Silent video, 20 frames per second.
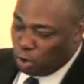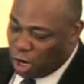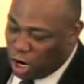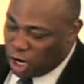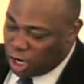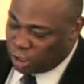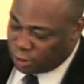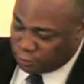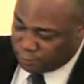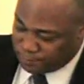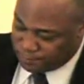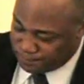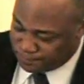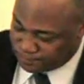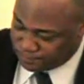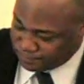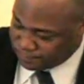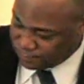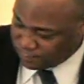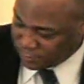are.
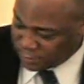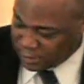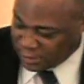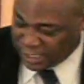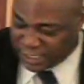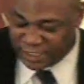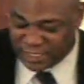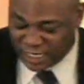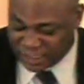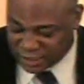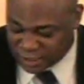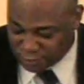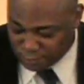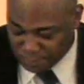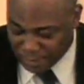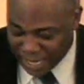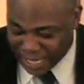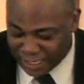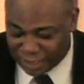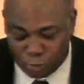It doesn't
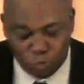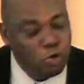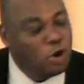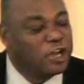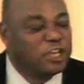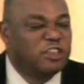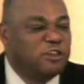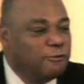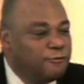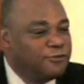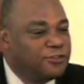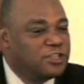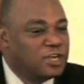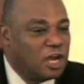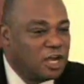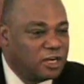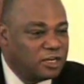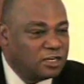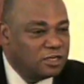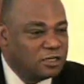matter what you've
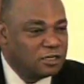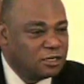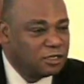done.